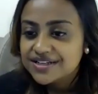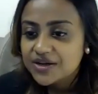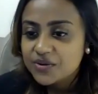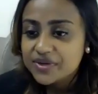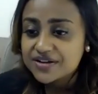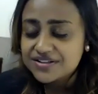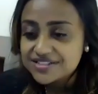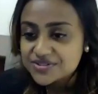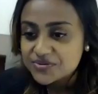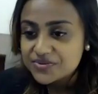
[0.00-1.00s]
Oh my God,
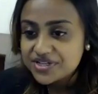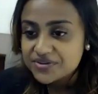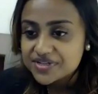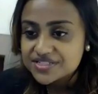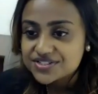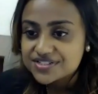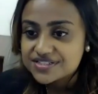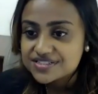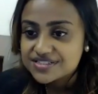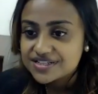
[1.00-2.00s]
there's so many
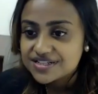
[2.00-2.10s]
questions.